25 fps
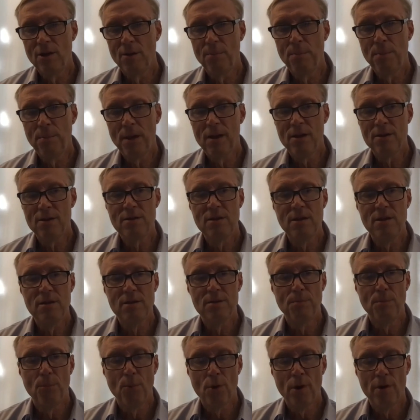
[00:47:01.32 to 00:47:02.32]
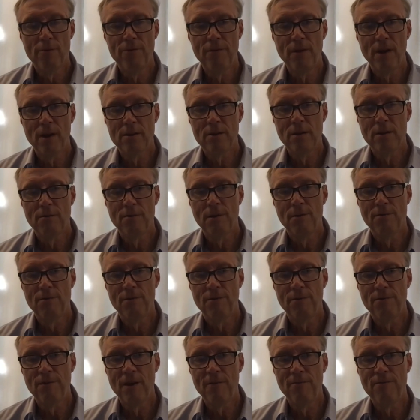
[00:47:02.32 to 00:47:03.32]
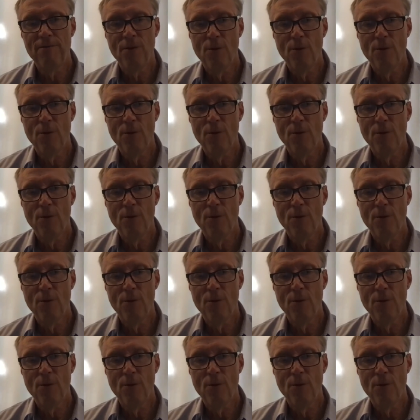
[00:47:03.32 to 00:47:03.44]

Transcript: policy is more effective if the Fed